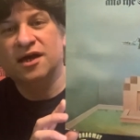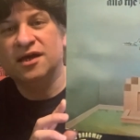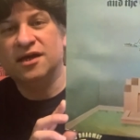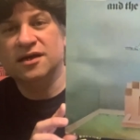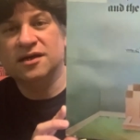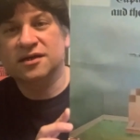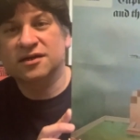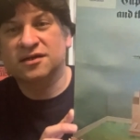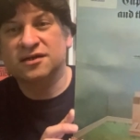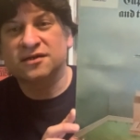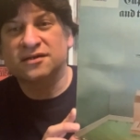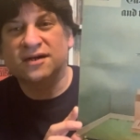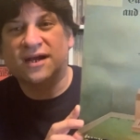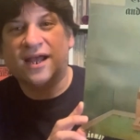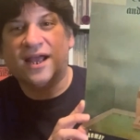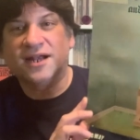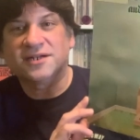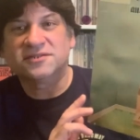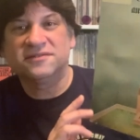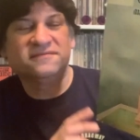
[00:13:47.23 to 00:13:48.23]
Uh,
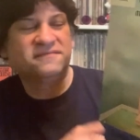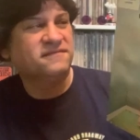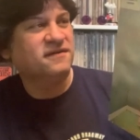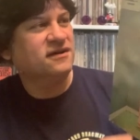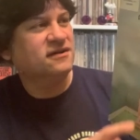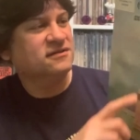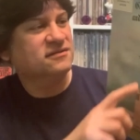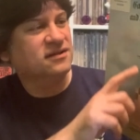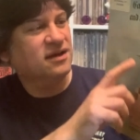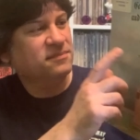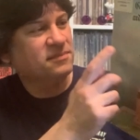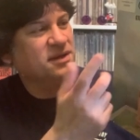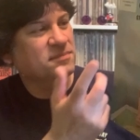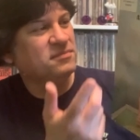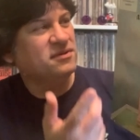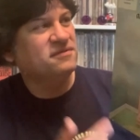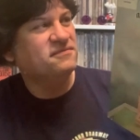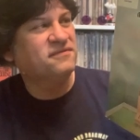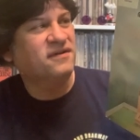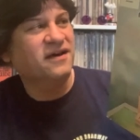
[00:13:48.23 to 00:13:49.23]
actually, follow, I might
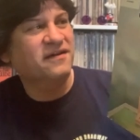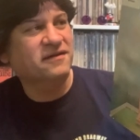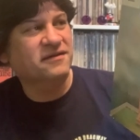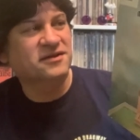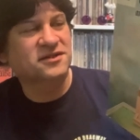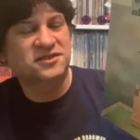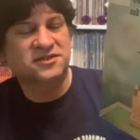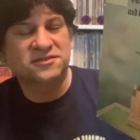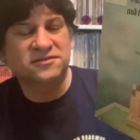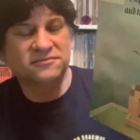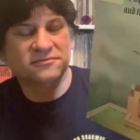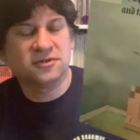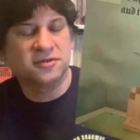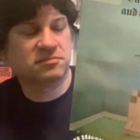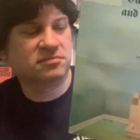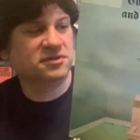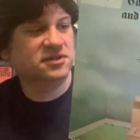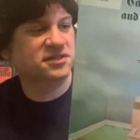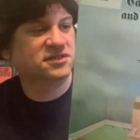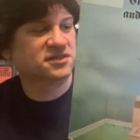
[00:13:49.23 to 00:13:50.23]
be filing this in the wrong
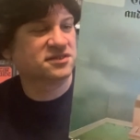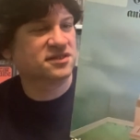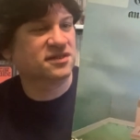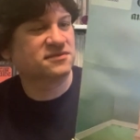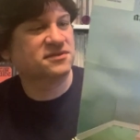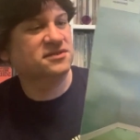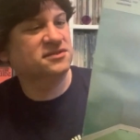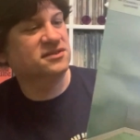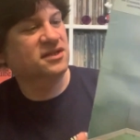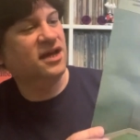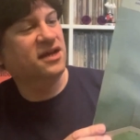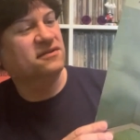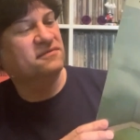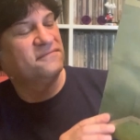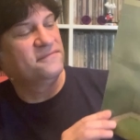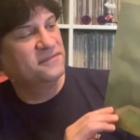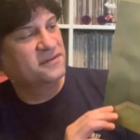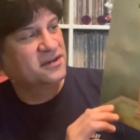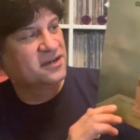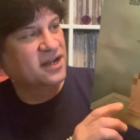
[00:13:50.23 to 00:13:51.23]
place because I've since kind of
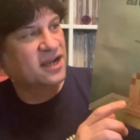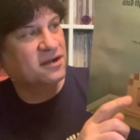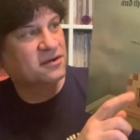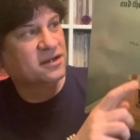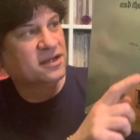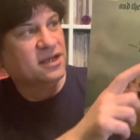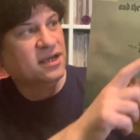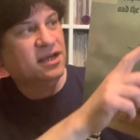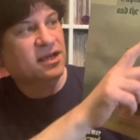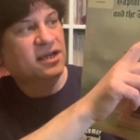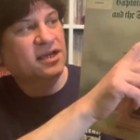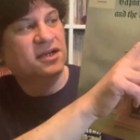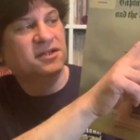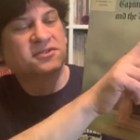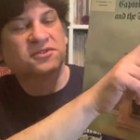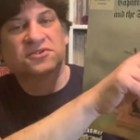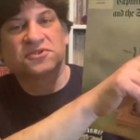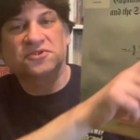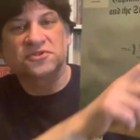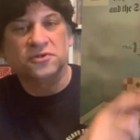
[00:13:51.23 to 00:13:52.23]
figured out it's
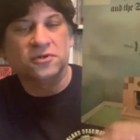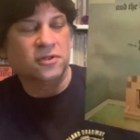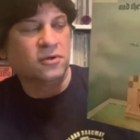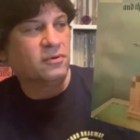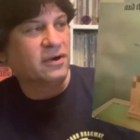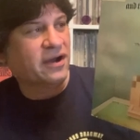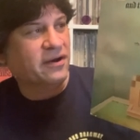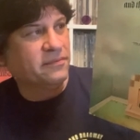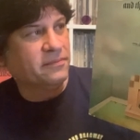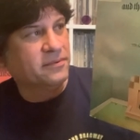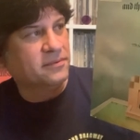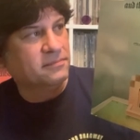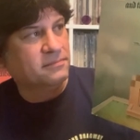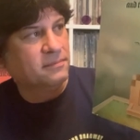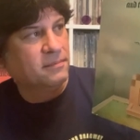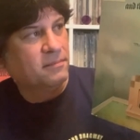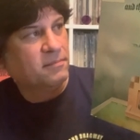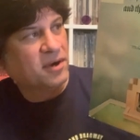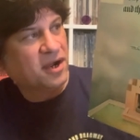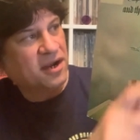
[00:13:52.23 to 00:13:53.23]
a solo album
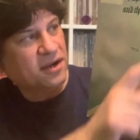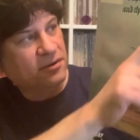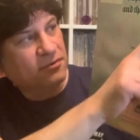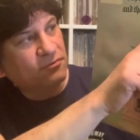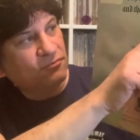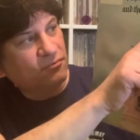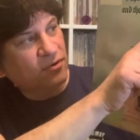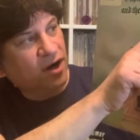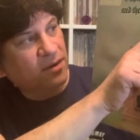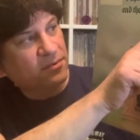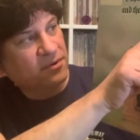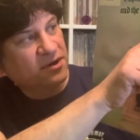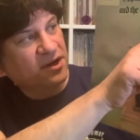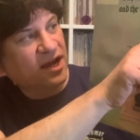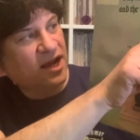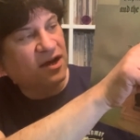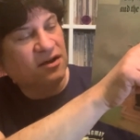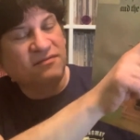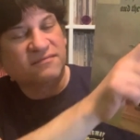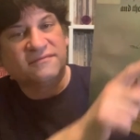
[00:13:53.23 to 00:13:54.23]
by Robert
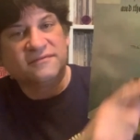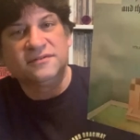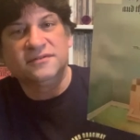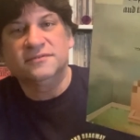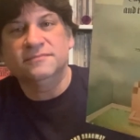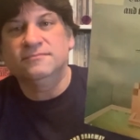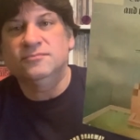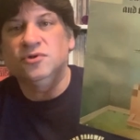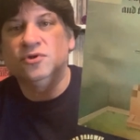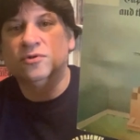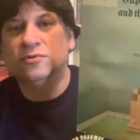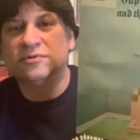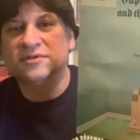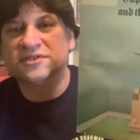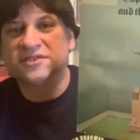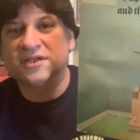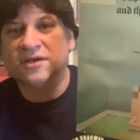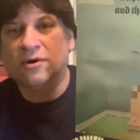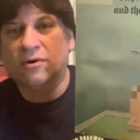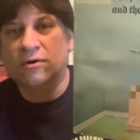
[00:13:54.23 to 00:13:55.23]
Calvert, who
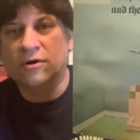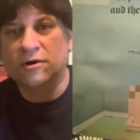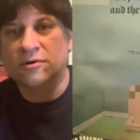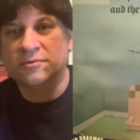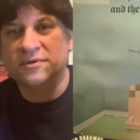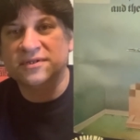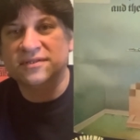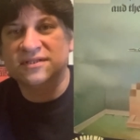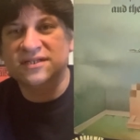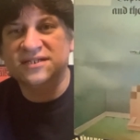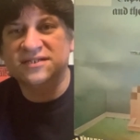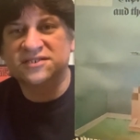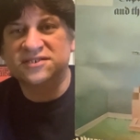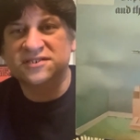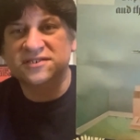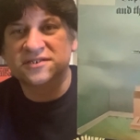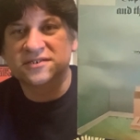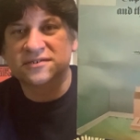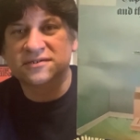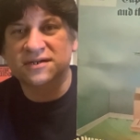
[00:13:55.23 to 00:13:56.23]
was a Hawkwind lead
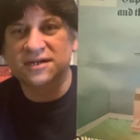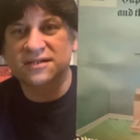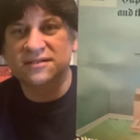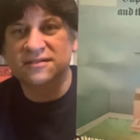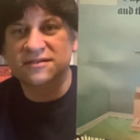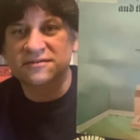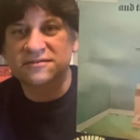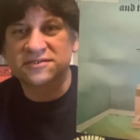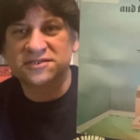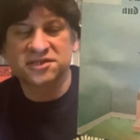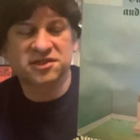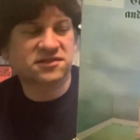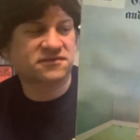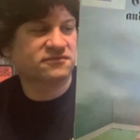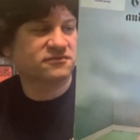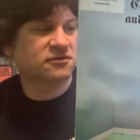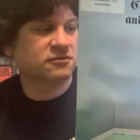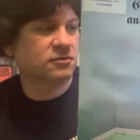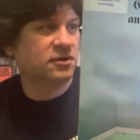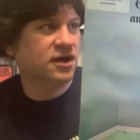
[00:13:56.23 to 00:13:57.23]
singer and lyricist
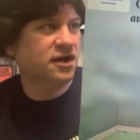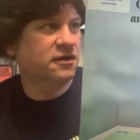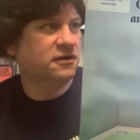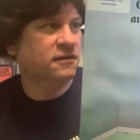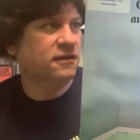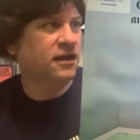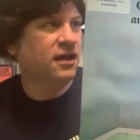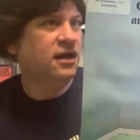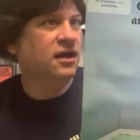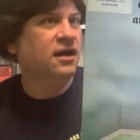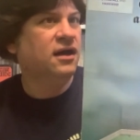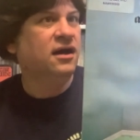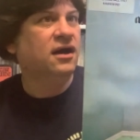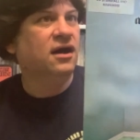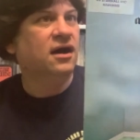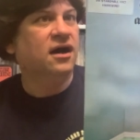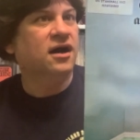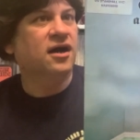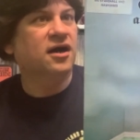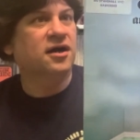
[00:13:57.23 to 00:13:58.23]
for a while.
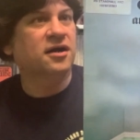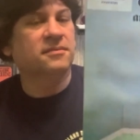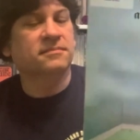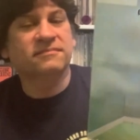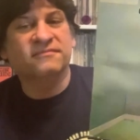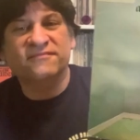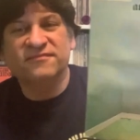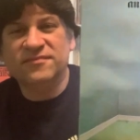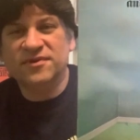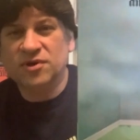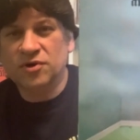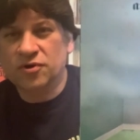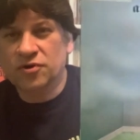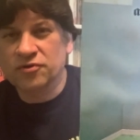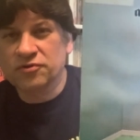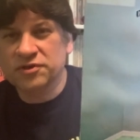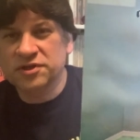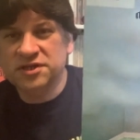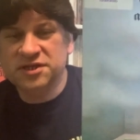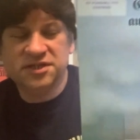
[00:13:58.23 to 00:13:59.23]
Um,
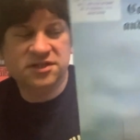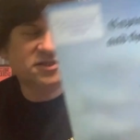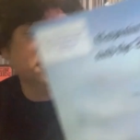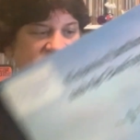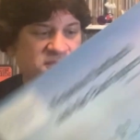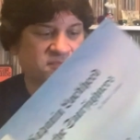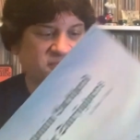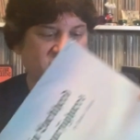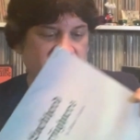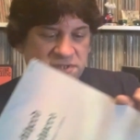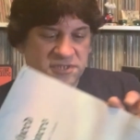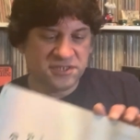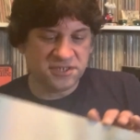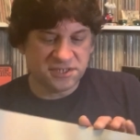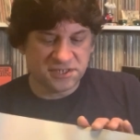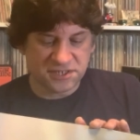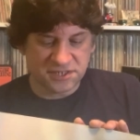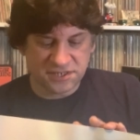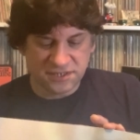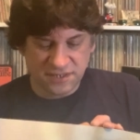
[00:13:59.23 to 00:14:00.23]
early Izzy's
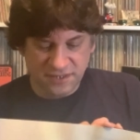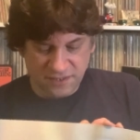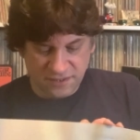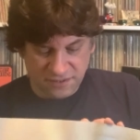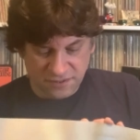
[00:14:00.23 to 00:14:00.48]
purchase.